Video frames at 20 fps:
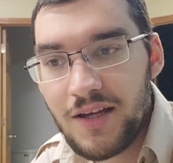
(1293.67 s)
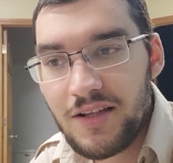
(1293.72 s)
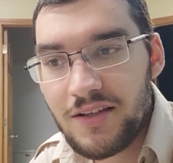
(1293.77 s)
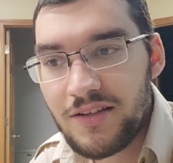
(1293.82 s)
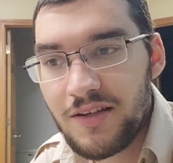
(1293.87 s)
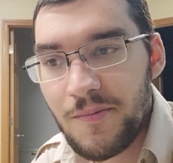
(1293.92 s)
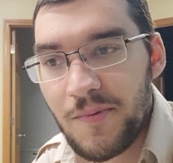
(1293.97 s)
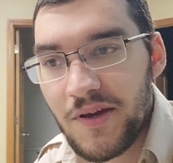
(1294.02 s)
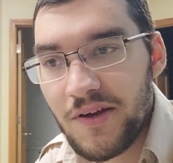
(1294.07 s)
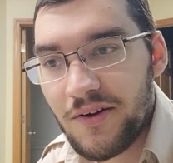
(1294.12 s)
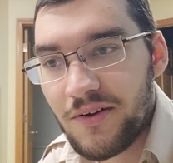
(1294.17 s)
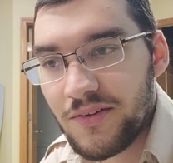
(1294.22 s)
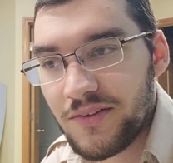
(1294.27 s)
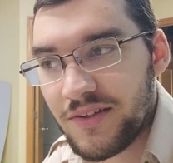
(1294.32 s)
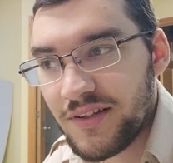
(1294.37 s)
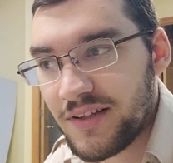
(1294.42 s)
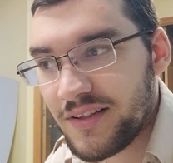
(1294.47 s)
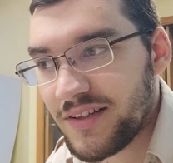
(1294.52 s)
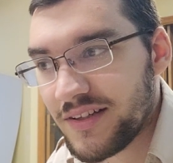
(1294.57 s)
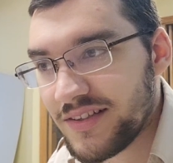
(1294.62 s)
to be able
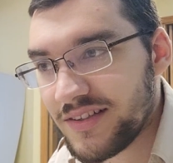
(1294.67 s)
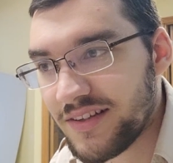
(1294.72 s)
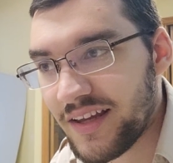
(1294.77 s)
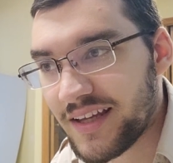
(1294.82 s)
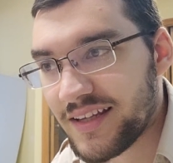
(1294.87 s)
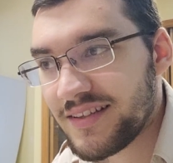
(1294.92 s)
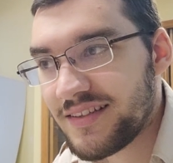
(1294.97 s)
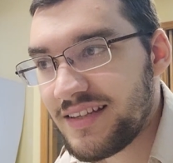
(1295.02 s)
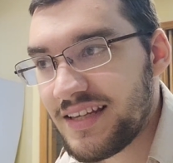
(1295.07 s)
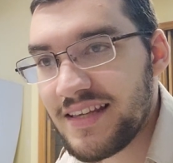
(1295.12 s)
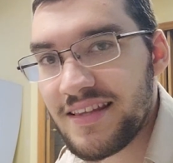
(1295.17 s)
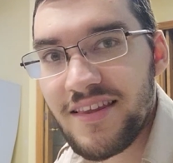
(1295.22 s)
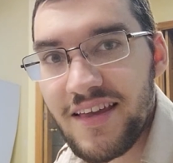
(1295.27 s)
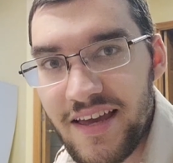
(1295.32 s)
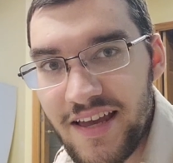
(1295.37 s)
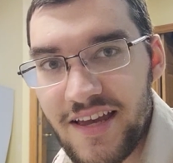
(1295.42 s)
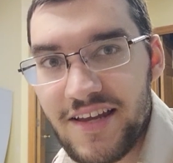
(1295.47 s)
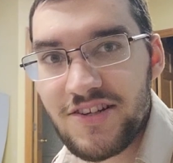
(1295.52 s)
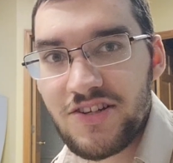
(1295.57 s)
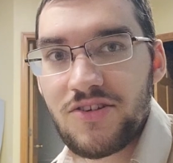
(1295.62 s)
to just like see the
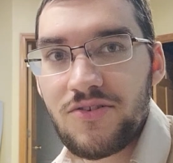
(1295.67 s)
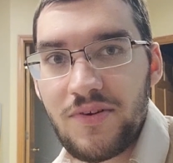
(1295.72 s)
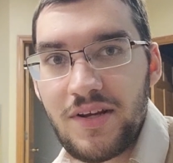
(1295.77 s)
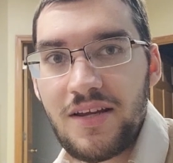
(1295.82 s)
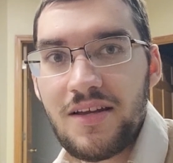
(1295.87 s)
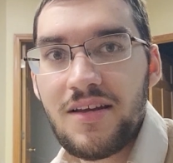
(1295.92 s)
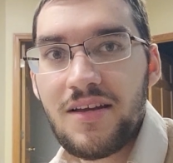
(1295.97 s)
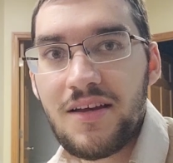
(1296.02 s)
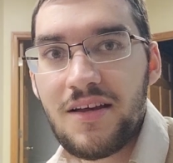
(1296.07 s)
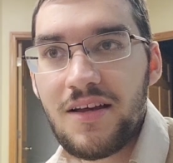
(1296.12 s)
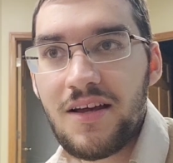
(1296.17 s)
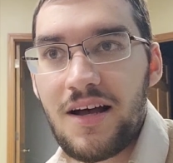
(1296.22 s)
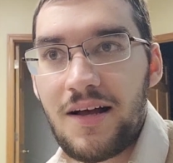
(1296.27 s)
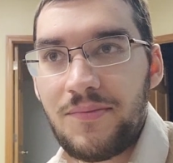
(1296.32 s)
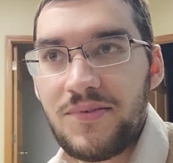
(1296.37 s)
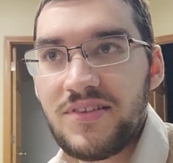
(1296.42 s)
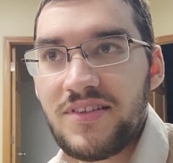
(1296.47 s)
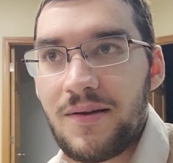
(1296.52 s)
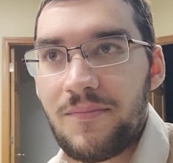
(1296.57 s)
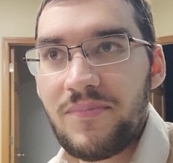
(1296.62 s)
history of
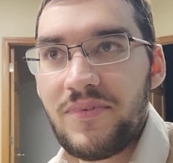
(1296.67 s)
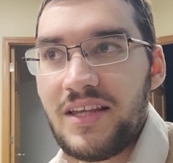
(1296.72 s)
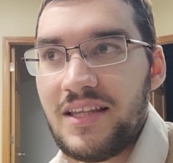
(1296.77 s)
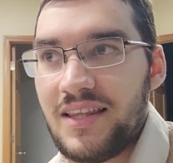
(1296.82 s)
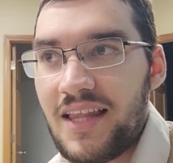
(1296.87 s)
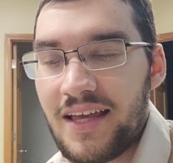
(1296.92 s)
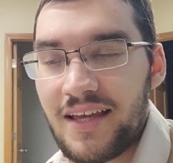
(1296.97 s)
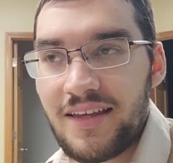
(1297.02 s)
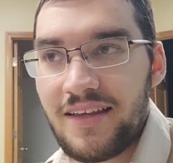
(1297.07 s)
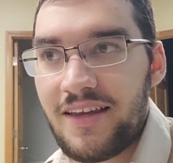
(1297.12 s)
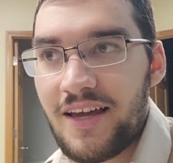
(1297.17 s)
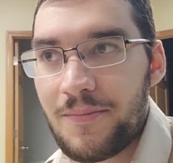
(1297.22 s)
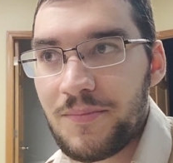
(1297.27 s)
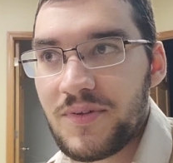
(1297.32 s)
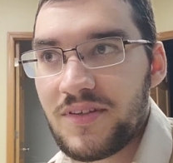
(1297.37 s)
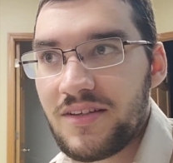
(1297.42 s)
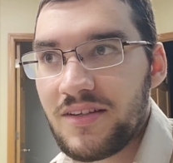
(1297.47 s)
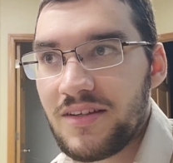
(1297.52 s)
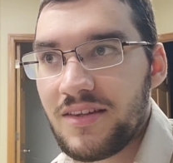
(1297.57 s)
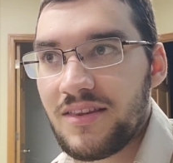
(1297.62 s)
something that
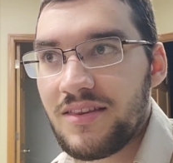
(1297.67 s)
kept